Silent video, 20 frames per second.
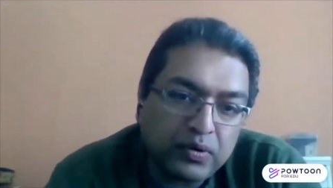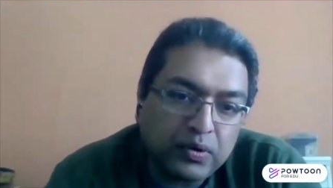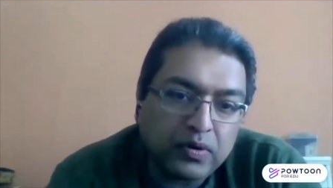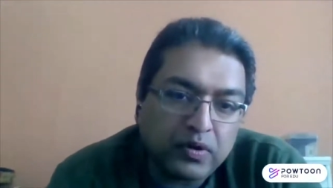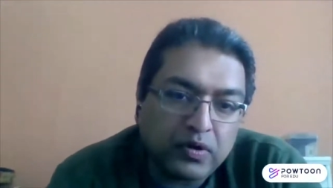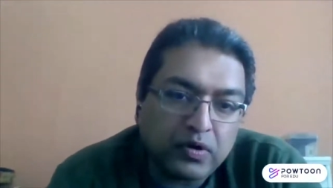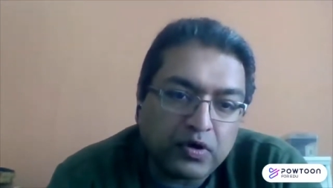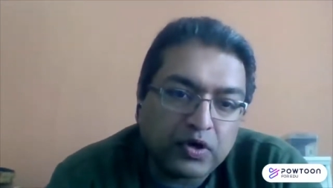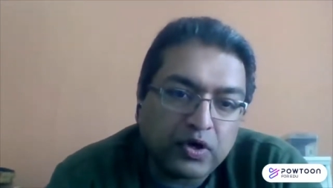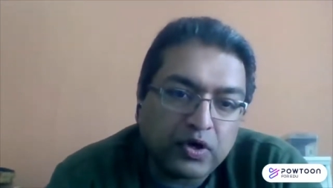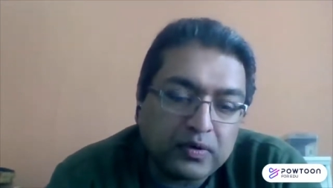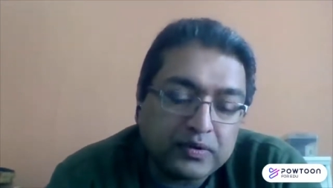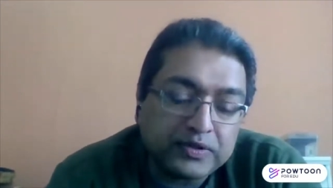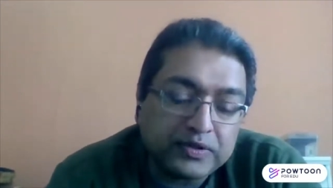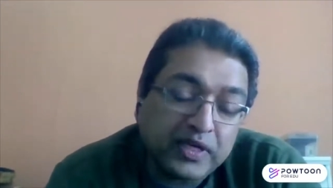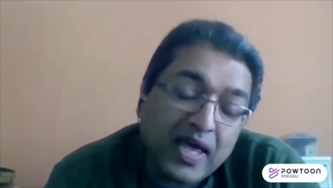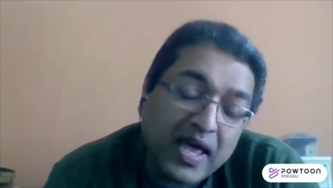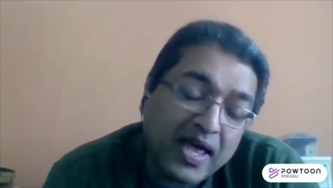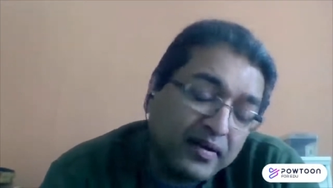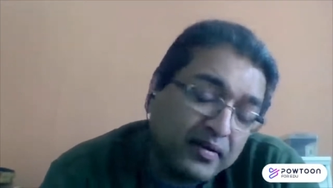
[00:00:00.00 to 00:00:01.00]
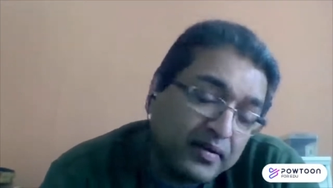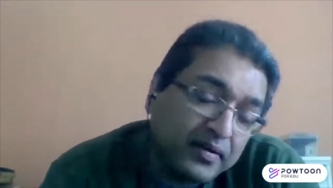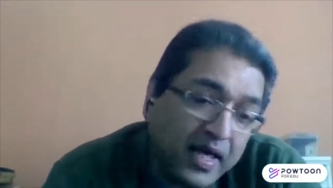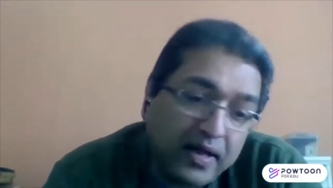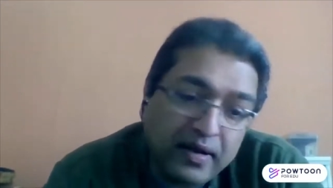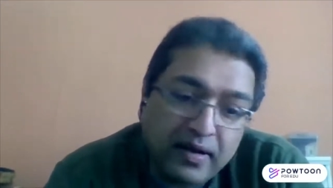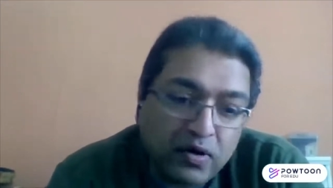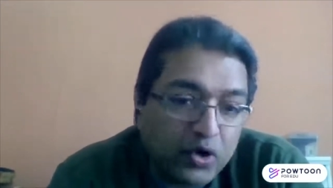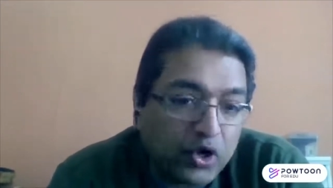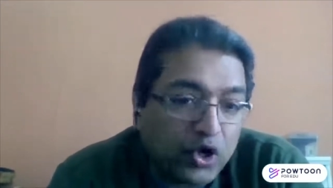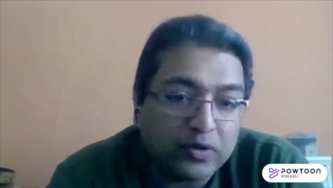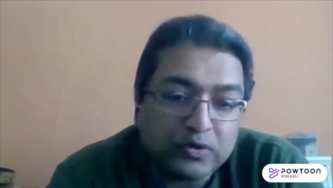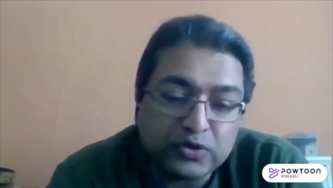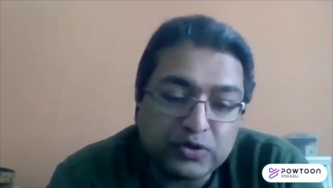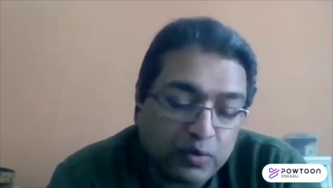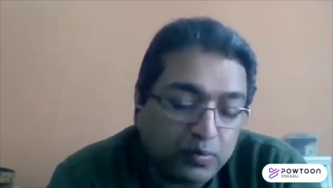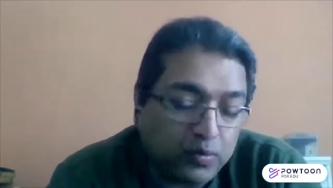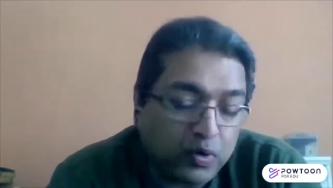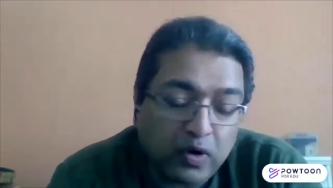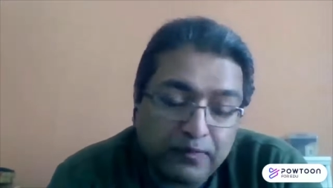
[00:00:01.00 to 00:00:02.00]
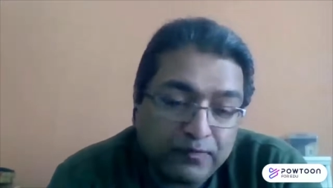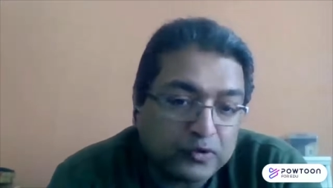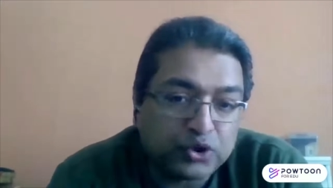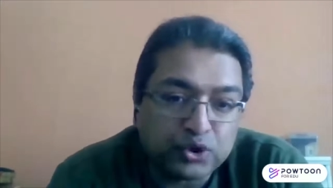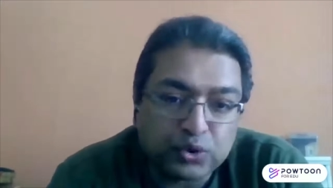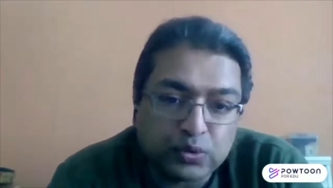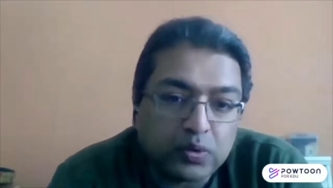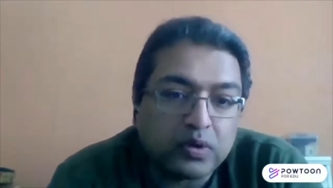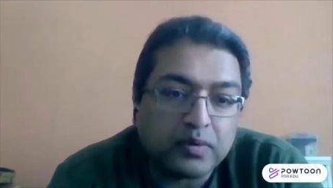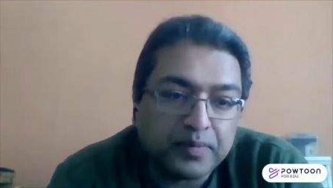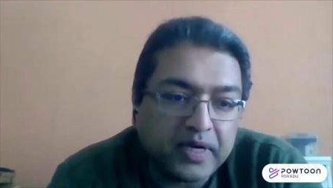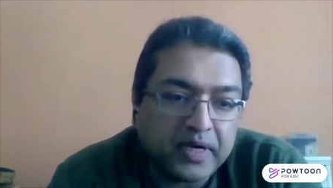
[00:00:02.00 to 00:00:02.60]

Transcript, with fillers: local archaeology and and archaeology abroad for sure.